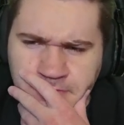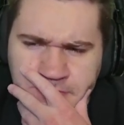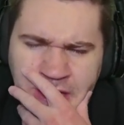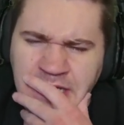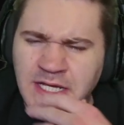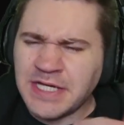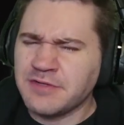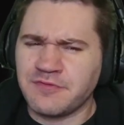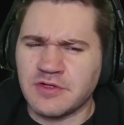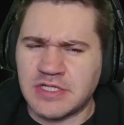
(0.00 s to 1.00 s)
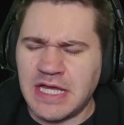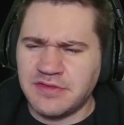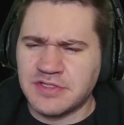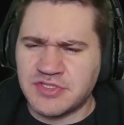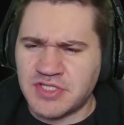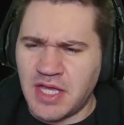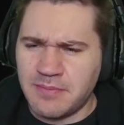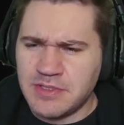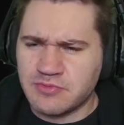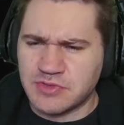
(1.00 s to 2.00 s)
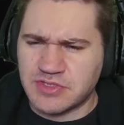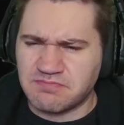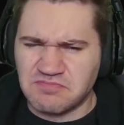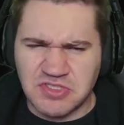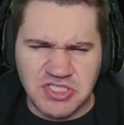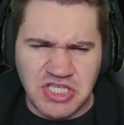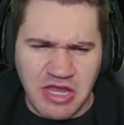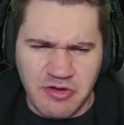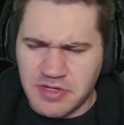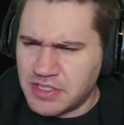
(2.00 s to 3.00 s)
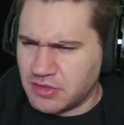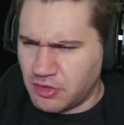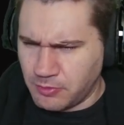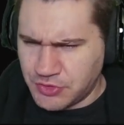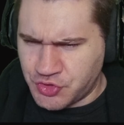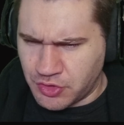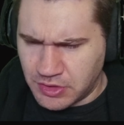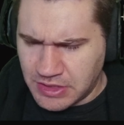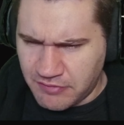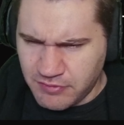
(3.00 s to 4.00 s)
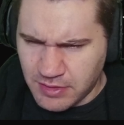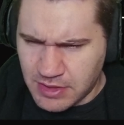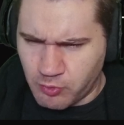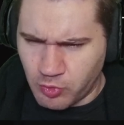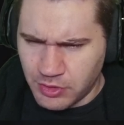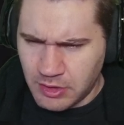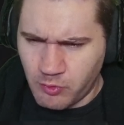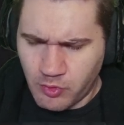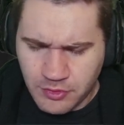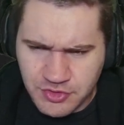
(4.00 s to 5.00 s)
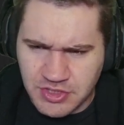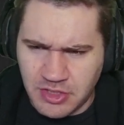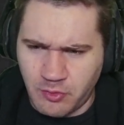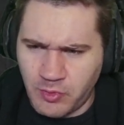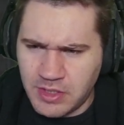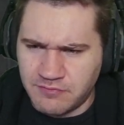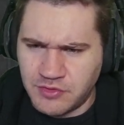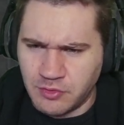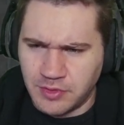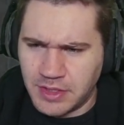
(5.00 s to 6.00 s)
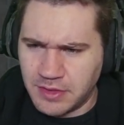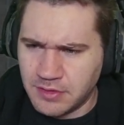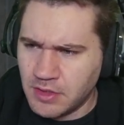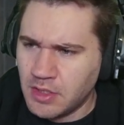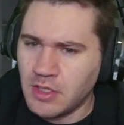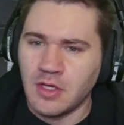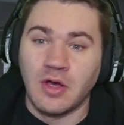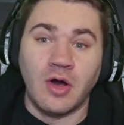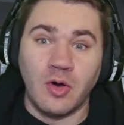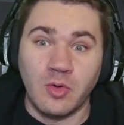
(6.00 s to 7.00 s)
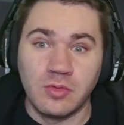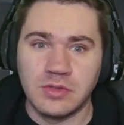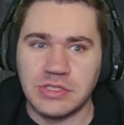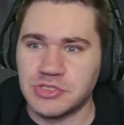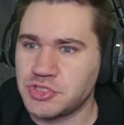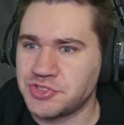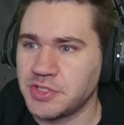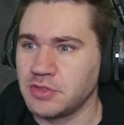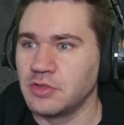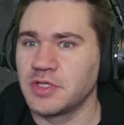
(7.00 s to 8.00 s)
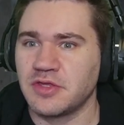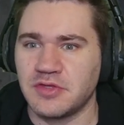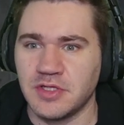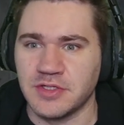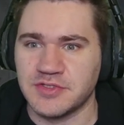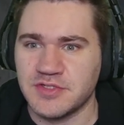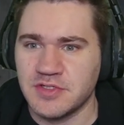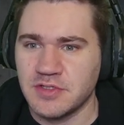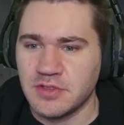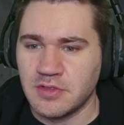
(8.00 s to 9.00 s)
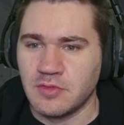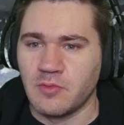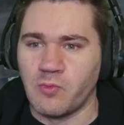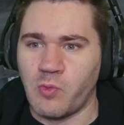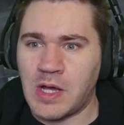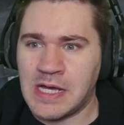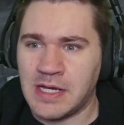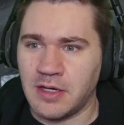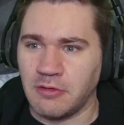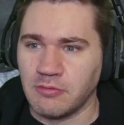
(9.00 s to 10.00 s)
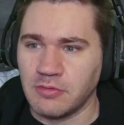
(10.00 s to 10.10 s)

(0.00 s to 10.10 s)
I kind of forgot that zombies was scary originally. I feel like World at War just had a way of doing it. Holy shit, look at this. Wow.